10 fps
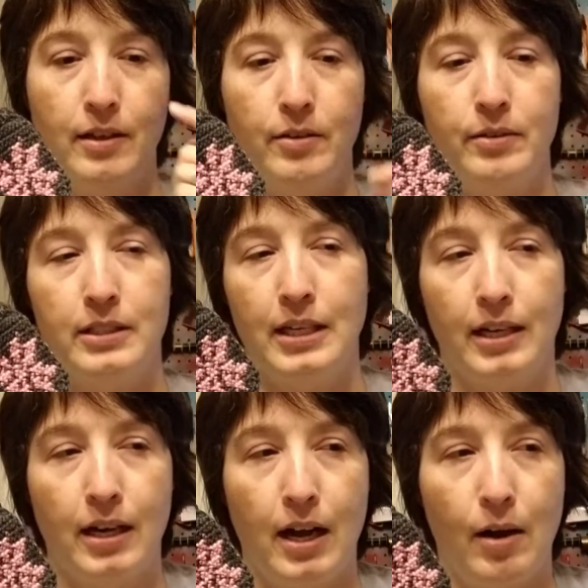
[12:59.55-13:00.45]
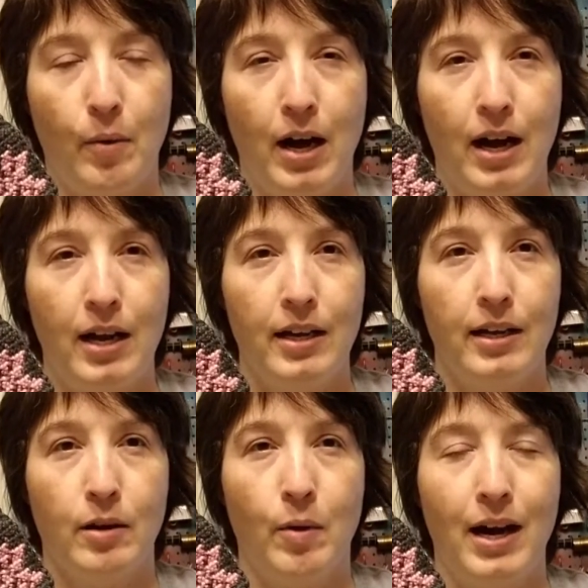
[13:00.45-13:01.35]
what is that kawaii
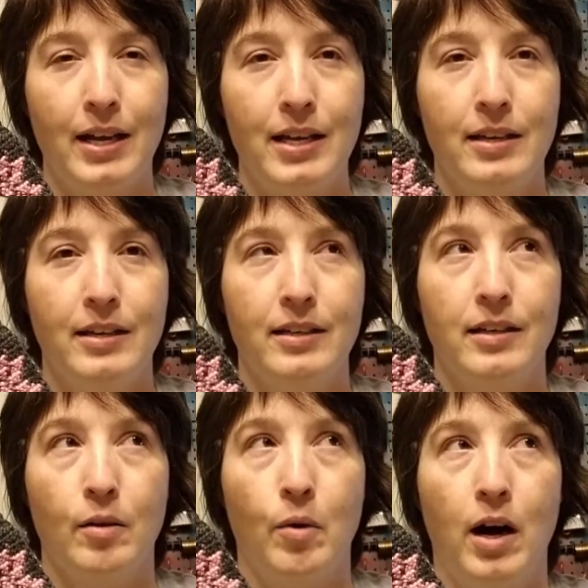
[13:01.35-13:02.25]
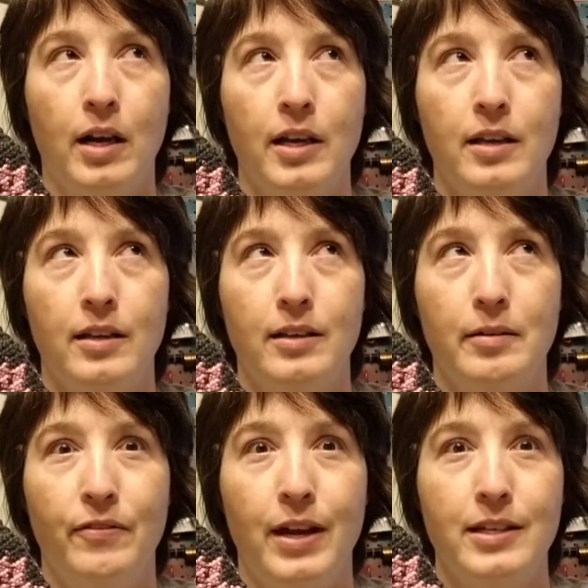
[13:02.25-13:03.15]
kawaii kawaii
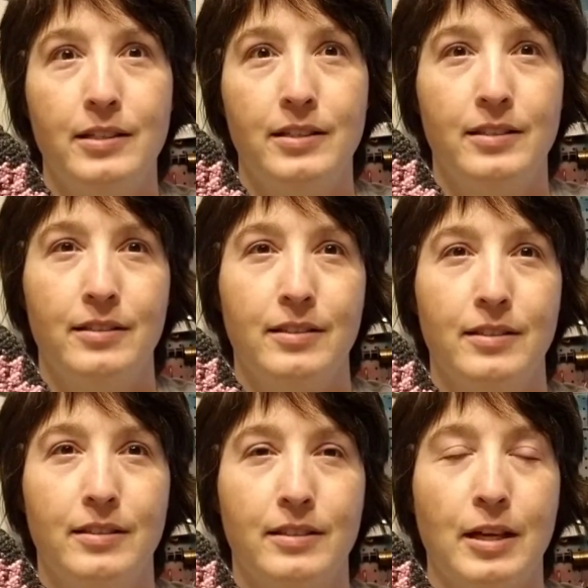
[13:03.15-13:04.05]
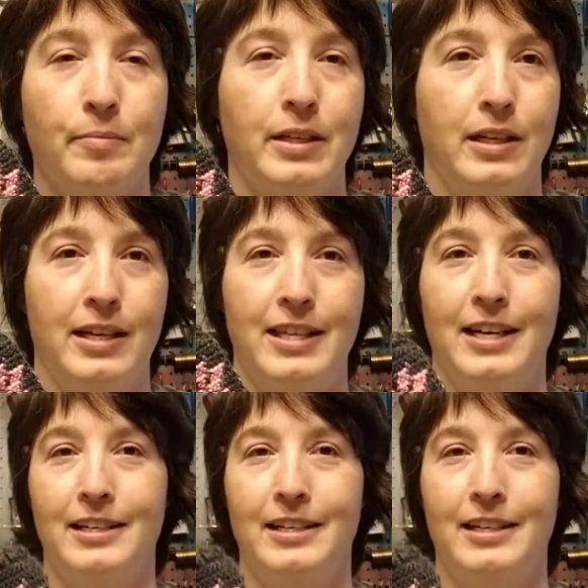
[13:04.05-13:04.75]
face something like that